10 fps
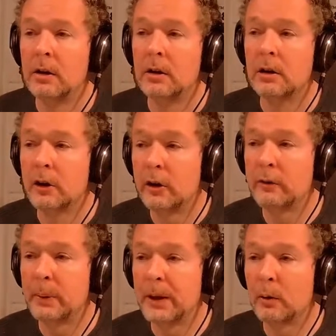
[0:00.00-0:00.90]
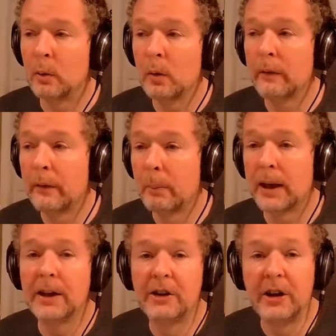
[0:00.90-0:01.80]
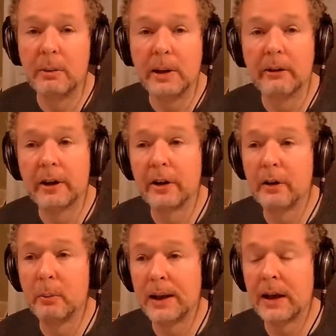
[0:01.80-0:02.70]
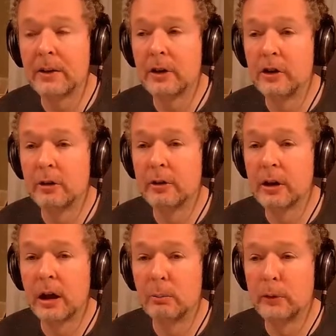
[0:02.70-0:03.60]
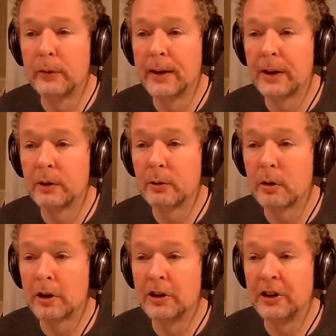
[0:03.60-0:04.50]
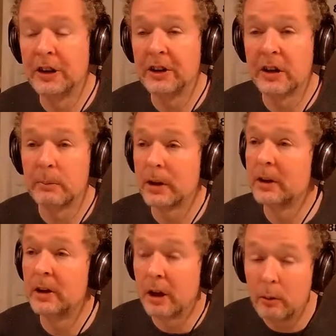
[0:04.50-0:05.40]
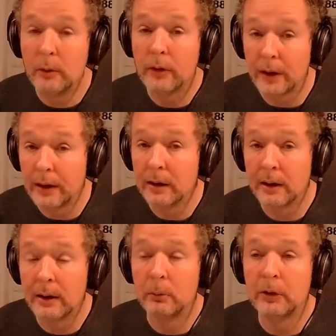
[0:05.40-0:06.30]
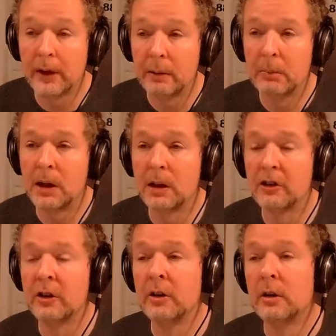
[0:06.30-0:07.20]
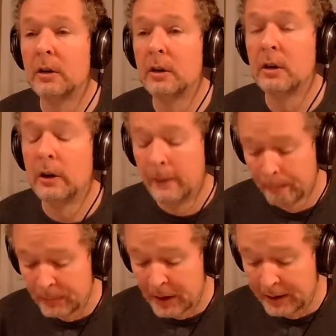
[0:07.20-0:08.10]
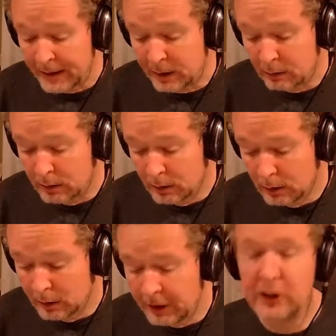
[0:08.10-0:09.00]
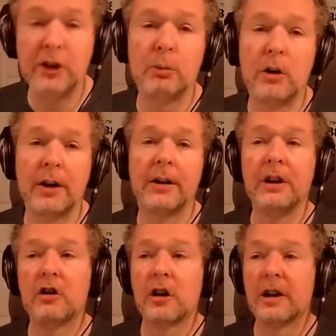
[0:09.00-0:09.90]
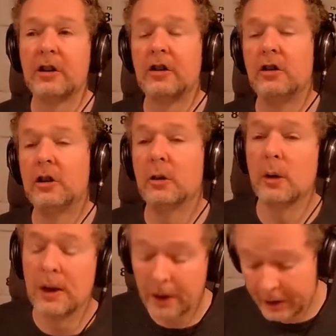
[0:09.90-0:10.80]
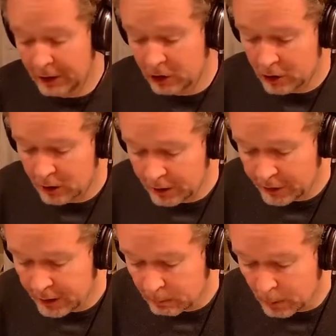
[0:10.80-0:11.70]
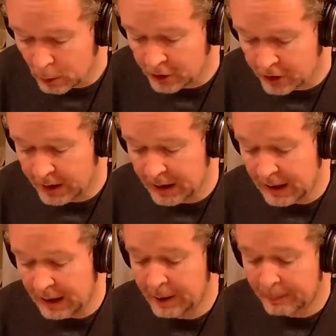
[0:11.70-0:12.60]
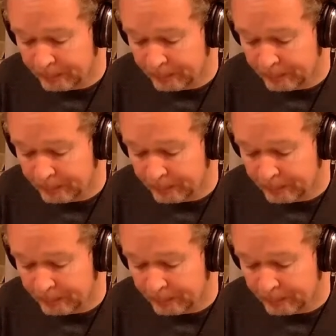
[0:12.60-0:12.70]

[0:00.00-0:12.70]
could have been all of the banks in America that went under during the global financial crisis, except I don't think that it was that much. Now, this is what I think China should do, and I think China's in the box seat here.